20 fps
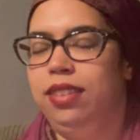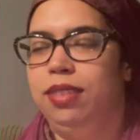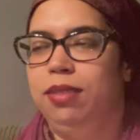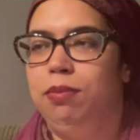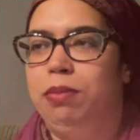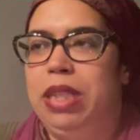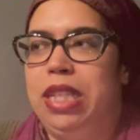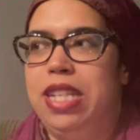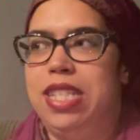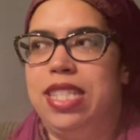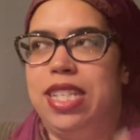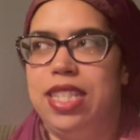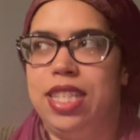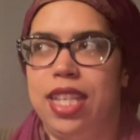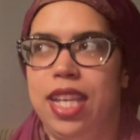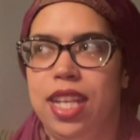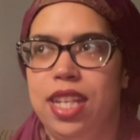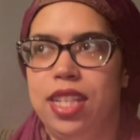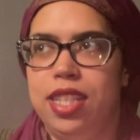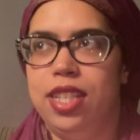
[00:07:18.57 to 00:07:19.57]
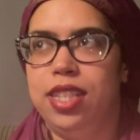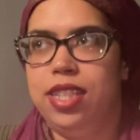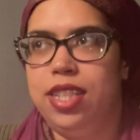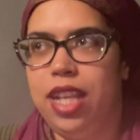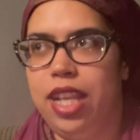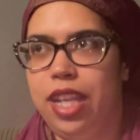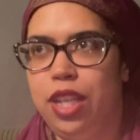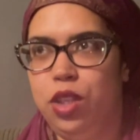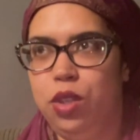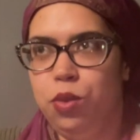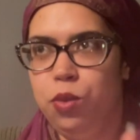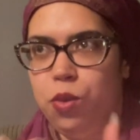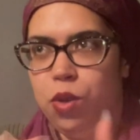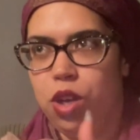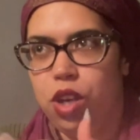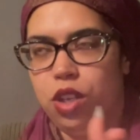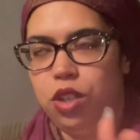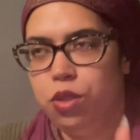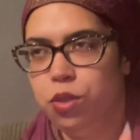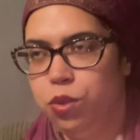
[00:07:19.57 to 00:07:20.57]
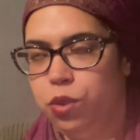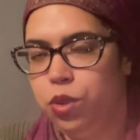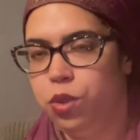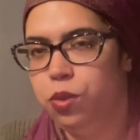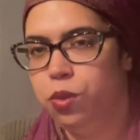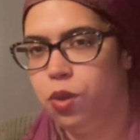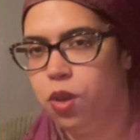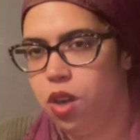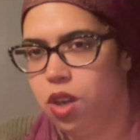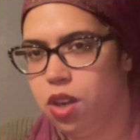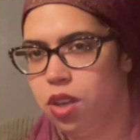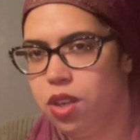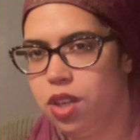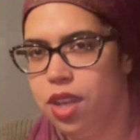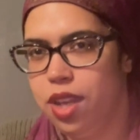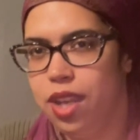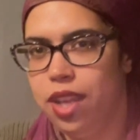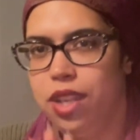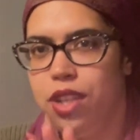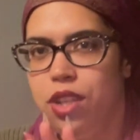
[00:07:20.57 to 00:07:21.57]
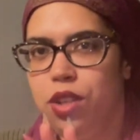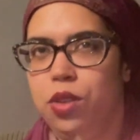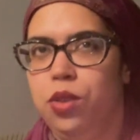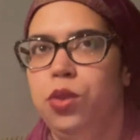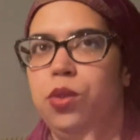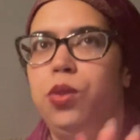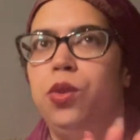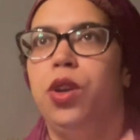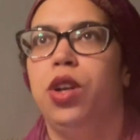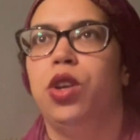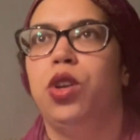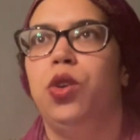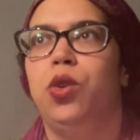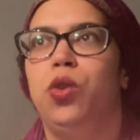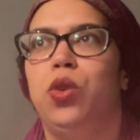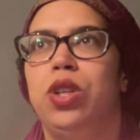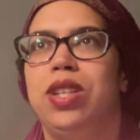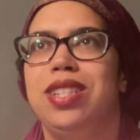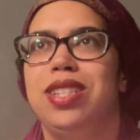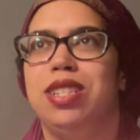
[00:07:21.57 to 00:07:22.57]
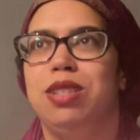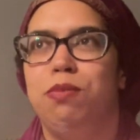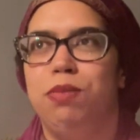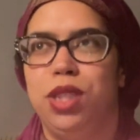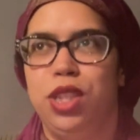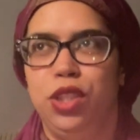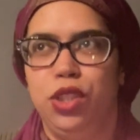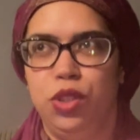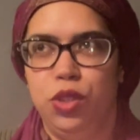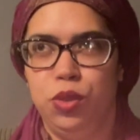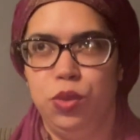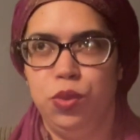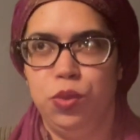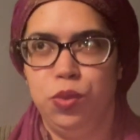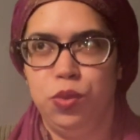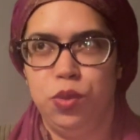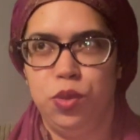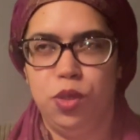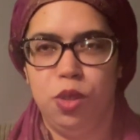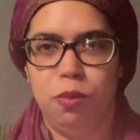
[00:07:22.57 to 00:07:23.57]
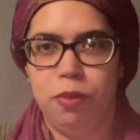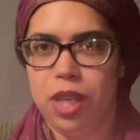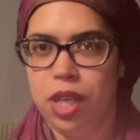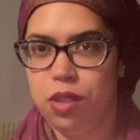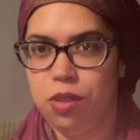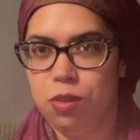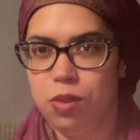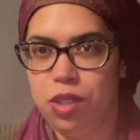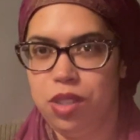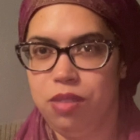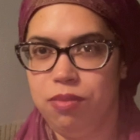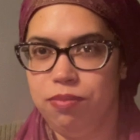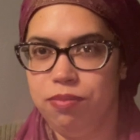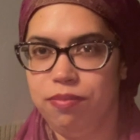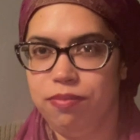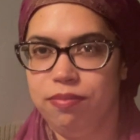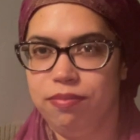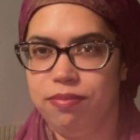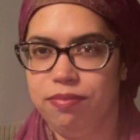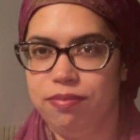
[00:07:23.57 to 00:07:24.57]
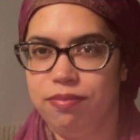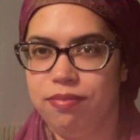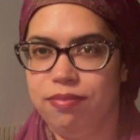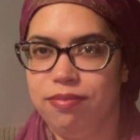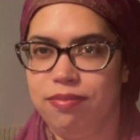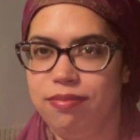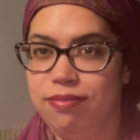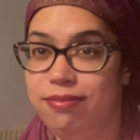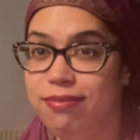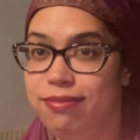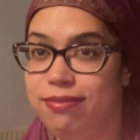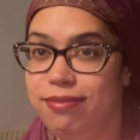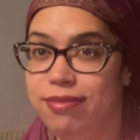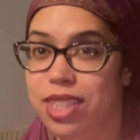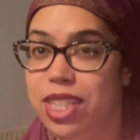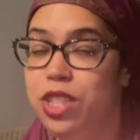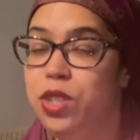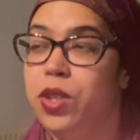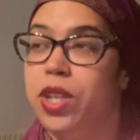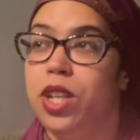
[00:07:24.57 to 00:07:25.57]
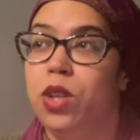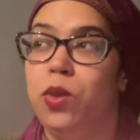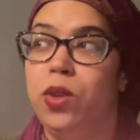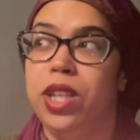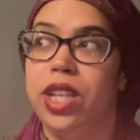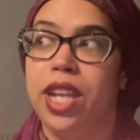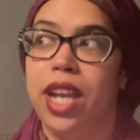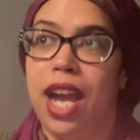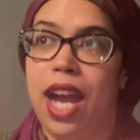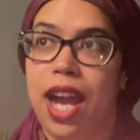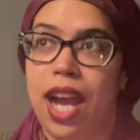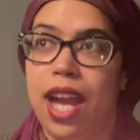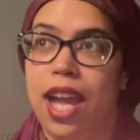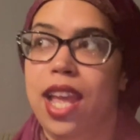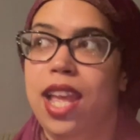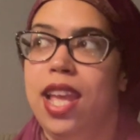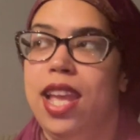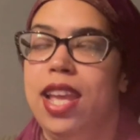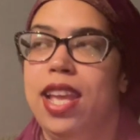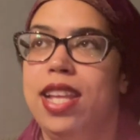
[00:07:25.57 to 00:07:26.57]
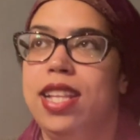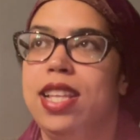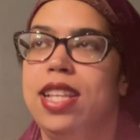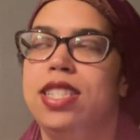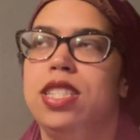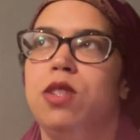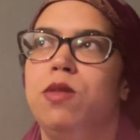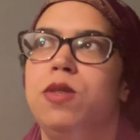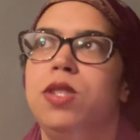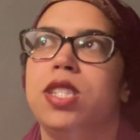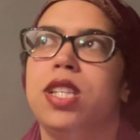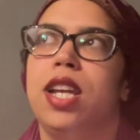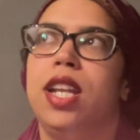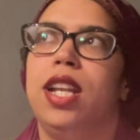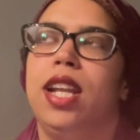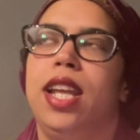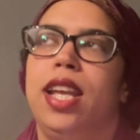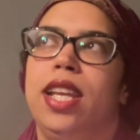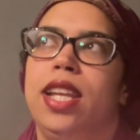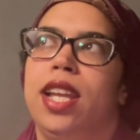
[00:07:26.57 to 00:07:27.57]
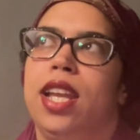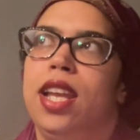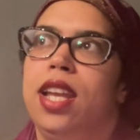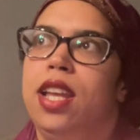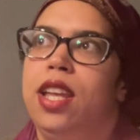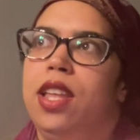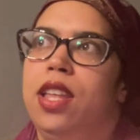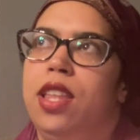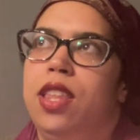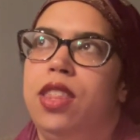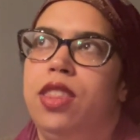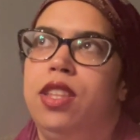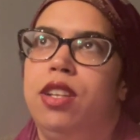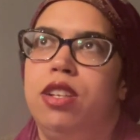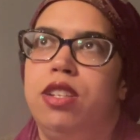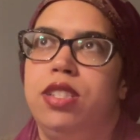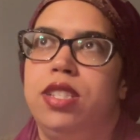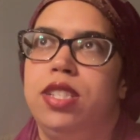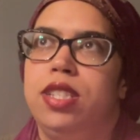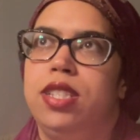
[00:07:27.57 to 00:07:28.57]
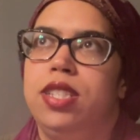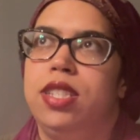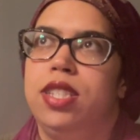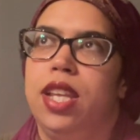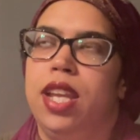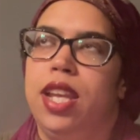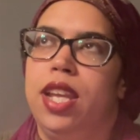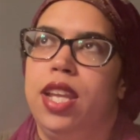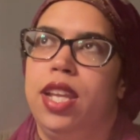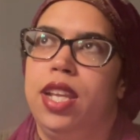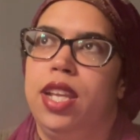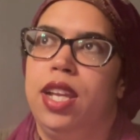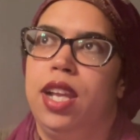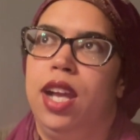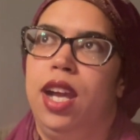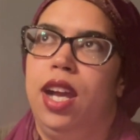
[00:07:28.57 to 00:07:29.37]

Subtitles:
Because at the end of the day, you are who you are, and you are going to be you no matter what. And you can only hide. It's almost kind of like, there's this saying,